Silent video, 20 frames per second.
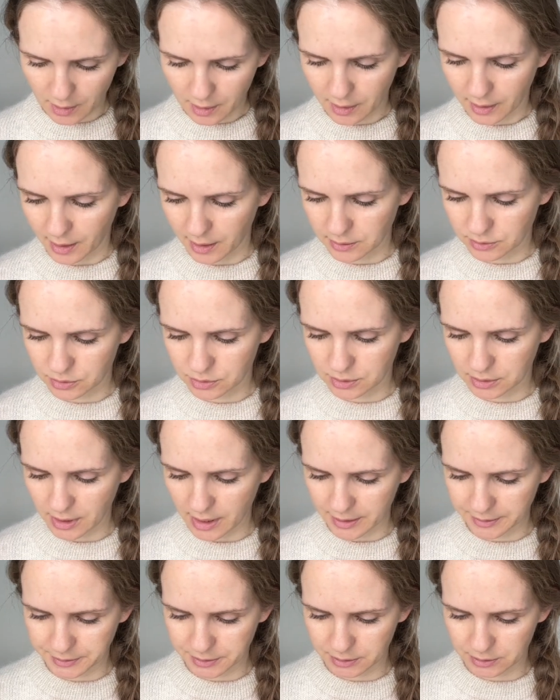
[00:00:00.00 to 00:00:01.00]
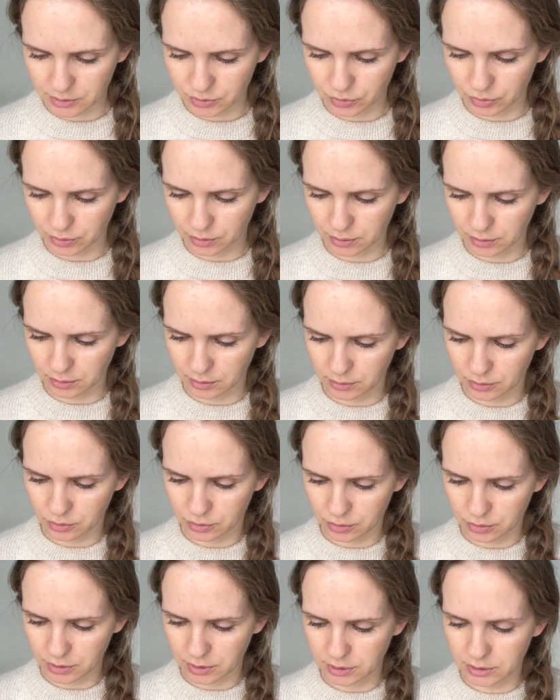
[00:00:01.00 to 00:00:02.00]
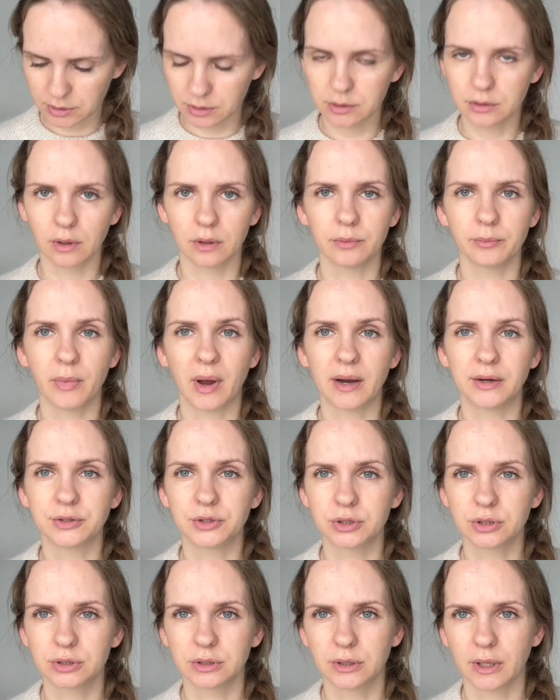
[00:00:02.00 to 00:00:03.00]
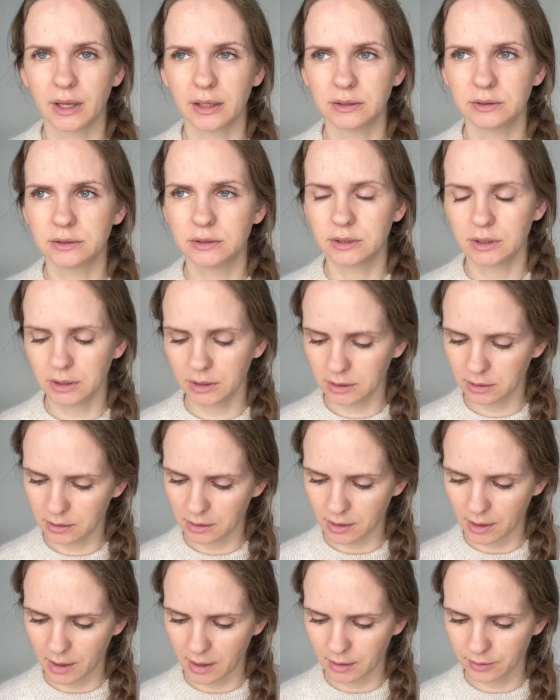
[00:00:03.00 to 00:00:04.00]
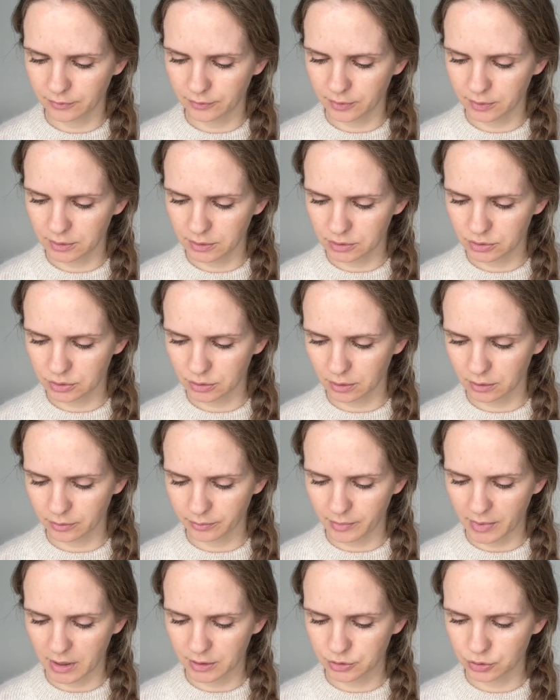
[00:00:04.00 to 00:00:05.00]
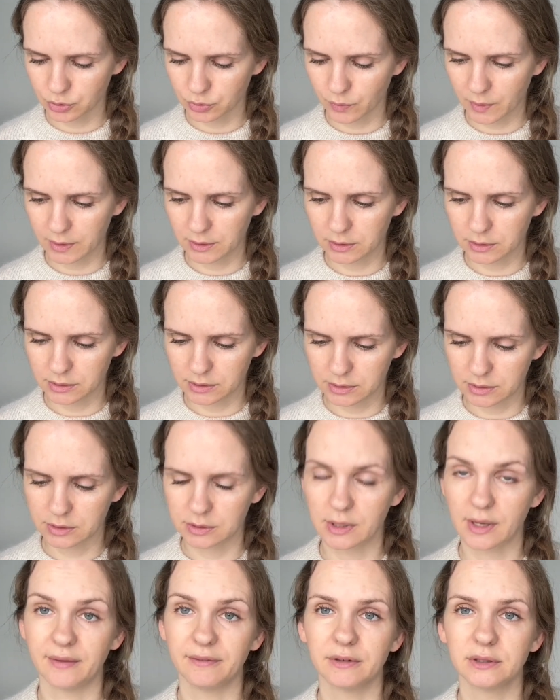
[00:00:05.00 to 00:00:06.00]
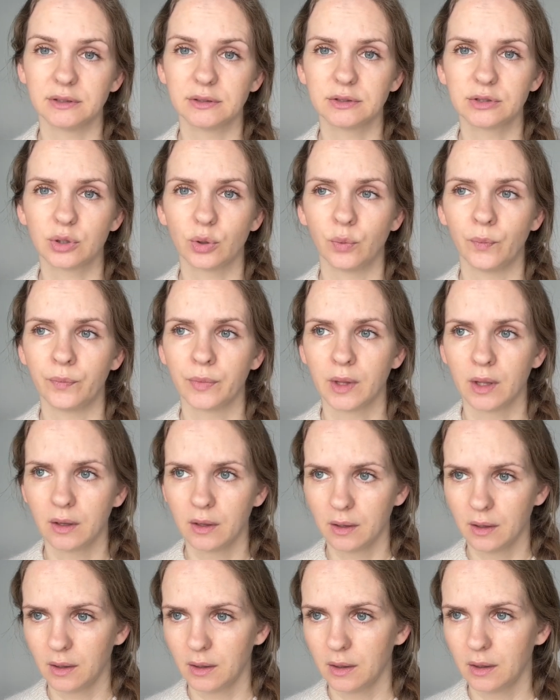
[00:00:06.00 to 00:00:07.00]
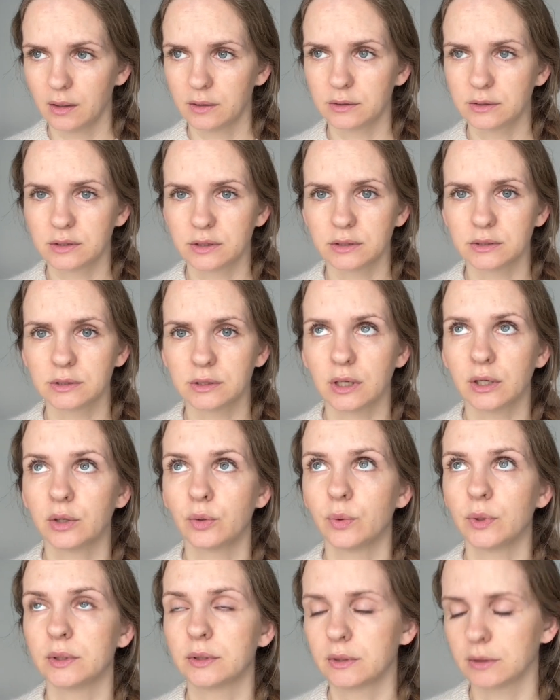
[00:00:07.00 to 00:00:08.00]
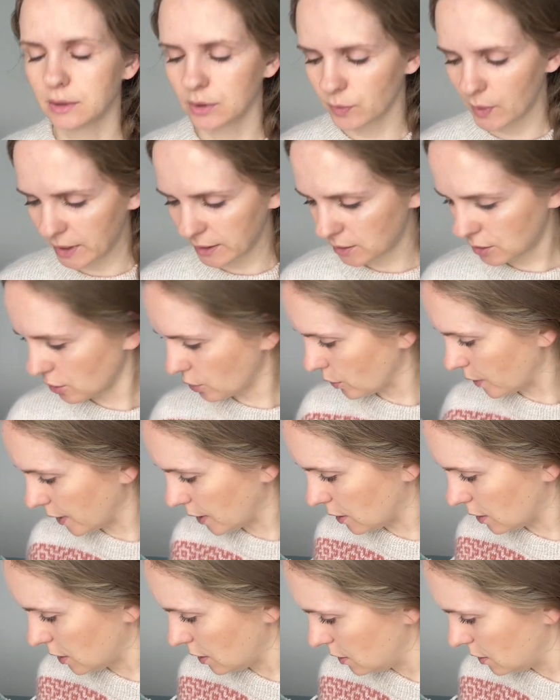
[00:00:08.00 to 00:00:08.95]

I started to knit it on March 19 and finished on March 27, so it is a quite quick